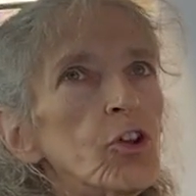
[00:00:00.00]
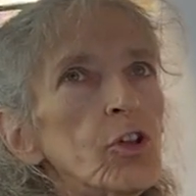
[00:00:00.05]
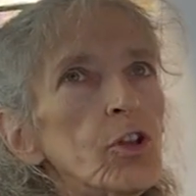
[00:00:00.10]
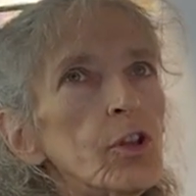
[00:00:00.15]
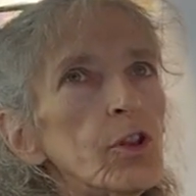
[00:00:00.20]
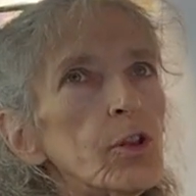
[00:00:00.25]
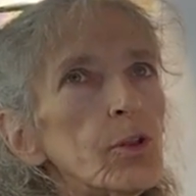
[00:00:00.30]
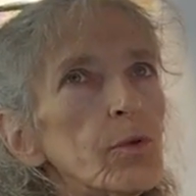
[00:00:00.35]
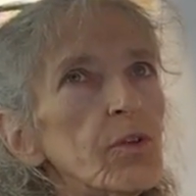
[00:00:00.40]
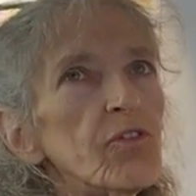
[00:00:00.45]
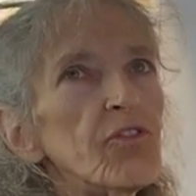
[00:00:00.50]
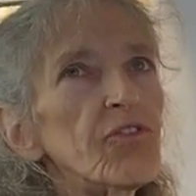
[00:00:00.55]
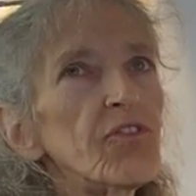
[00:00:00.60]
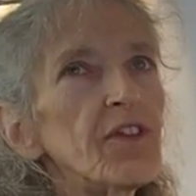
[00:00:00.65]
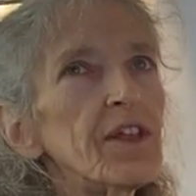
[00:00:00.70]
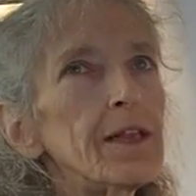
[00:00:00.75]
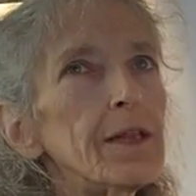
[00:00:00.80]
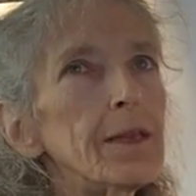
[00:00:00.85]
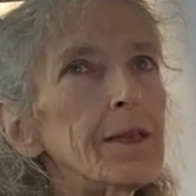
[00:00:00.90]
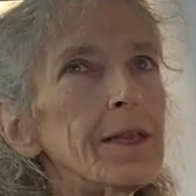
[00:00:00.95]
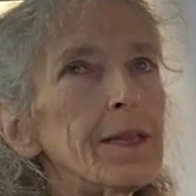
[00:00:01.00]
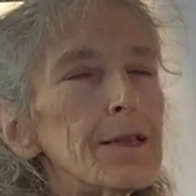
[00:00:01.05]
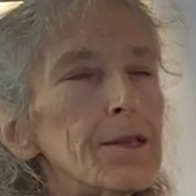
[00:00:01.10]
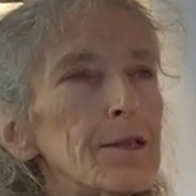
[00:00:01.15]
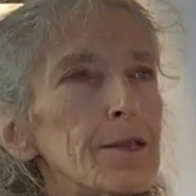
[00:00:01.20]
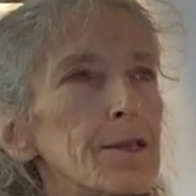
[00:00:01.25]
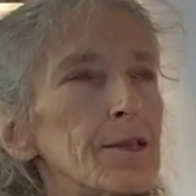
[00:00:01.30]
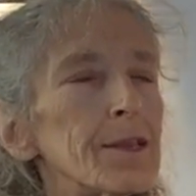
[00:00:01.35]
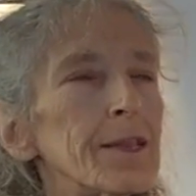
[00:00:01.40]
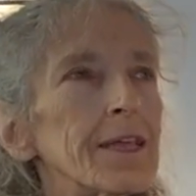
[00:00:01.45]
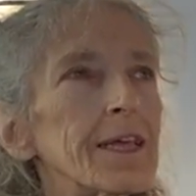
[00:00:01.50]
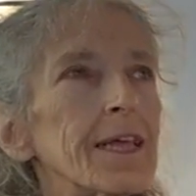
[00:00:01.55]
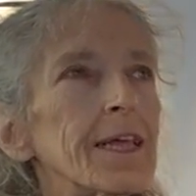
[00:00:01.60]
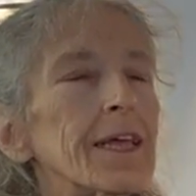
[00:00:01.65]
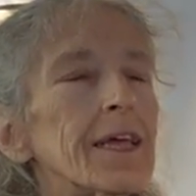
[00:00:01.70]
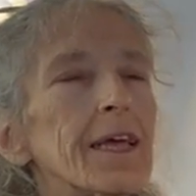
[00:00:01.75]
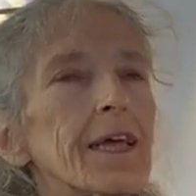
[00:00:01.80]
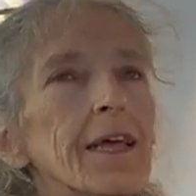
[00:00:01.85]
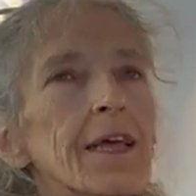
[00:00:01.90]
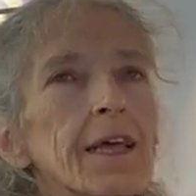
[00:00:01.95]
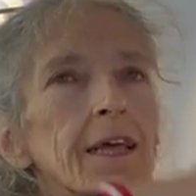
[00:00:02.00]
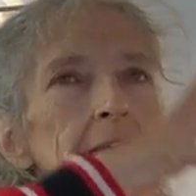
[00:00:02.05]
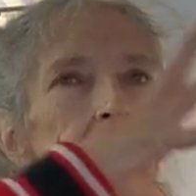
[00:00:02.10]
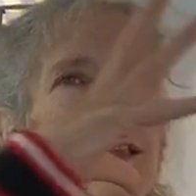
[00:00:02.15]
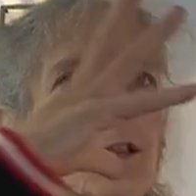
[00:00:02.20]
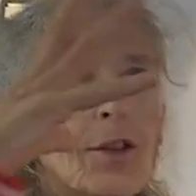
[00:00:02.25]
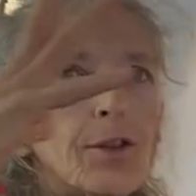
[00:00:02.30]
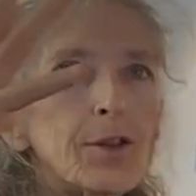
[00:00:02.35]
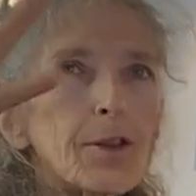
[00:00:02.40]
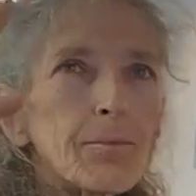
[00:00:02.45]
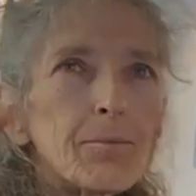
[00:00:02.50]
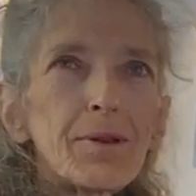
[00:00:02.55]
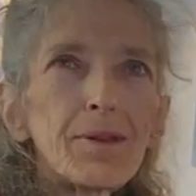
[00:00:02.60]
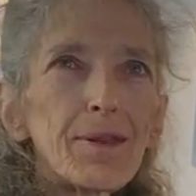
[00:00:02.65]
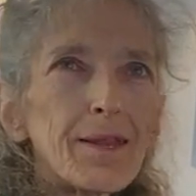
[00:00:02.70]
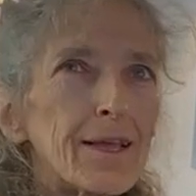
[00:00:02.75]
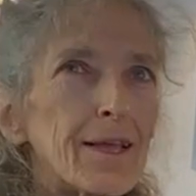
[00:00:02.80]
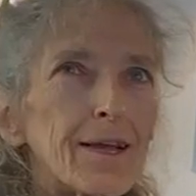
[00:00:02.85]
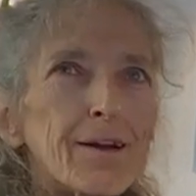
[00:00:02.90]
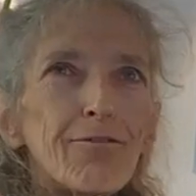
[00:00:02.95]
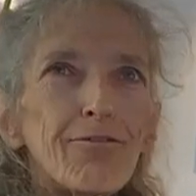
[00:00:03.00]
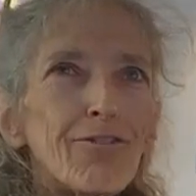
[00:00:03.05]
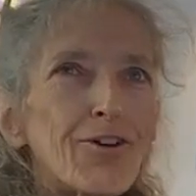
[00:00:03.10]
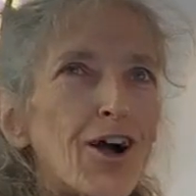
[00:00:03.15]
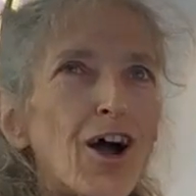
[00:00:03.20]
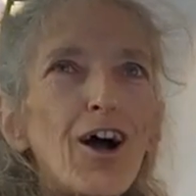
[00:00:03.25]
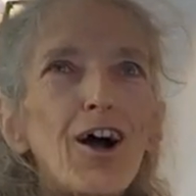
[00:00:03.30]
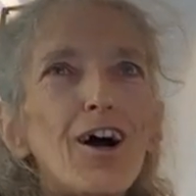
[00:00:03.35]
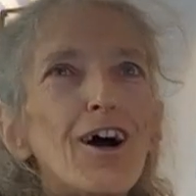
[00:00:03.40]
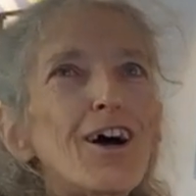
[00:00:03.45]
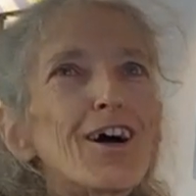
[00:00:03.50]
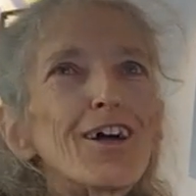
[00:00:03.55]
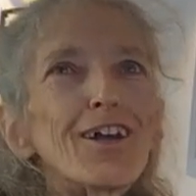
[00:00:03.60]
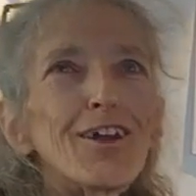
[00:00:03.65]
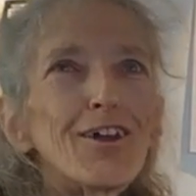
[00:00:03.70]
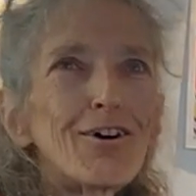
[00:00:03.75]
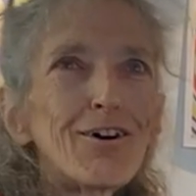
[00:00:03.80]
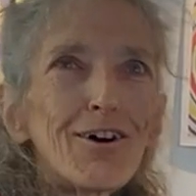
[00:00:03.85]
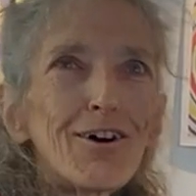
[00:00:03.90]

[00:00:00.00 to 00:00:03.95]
so he feels this is like something of God or